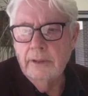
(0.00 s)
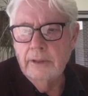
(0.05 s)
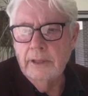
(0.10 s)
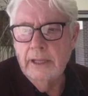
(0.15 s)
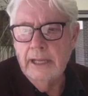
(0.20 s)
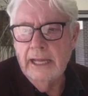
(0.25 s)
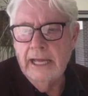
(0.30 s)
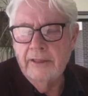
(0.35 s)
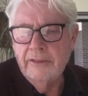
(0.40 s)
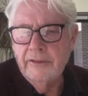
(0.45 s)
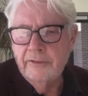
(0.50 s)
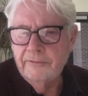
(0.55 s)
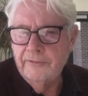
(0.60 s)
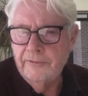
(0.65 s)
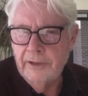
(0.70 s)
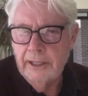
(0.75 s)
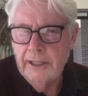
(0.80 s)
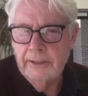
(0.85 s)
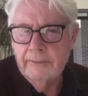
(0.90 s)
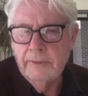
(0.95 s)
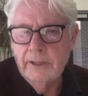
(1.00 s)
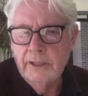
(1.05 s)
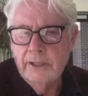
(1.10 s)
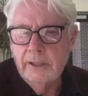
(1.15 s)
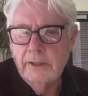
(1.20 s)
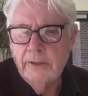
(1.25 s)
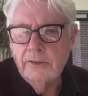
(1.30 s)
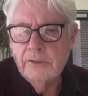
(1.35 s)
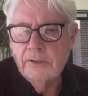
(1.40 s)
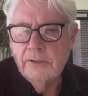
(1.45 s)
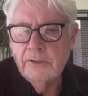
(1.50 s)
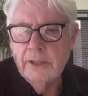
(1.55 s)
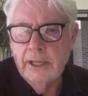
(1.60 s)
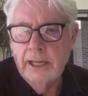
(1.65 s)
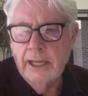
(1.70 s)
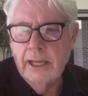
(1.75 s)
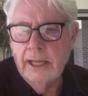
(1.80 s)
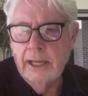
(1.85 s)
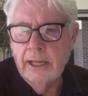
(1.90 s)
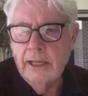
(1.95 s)
other families
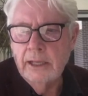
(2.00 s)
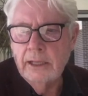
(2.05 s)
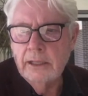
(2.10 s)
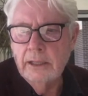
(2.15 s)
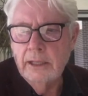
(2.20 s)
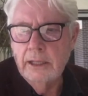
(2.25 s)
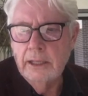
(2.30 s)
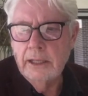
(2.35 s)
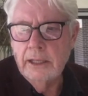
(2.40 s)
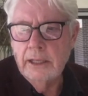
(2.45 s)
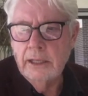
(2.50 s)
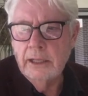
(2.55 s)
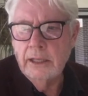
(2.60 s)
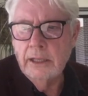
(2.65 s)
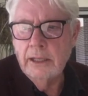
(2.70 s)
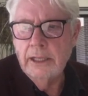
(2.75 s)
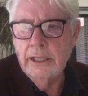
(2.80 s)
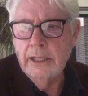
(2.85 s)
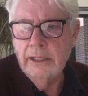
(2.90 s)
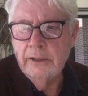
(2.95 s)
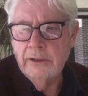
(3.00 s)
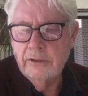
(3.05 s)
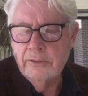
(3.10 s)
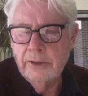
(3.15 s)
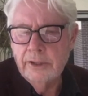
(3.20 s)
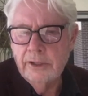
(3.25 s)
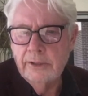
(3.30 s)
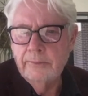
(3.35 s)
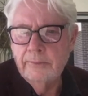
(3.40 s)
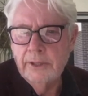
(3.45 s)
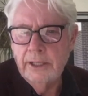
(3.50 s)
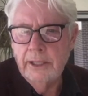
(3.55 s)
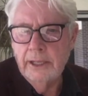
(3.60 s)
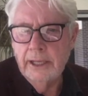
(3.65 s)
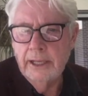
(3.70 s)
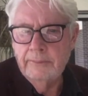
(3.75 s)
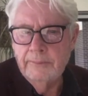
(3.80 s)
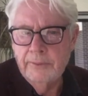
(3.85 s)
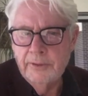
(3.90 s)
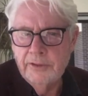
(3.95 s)
are incredibly
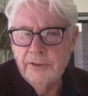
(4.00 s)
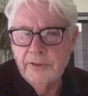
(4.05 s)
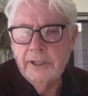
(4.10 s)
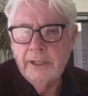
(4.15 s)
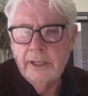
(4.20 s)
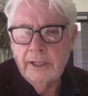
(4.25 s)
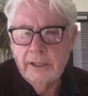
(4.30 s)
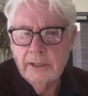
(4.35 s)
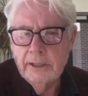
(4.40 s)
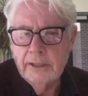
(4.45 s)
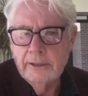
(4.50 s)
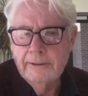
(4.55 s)
empathetic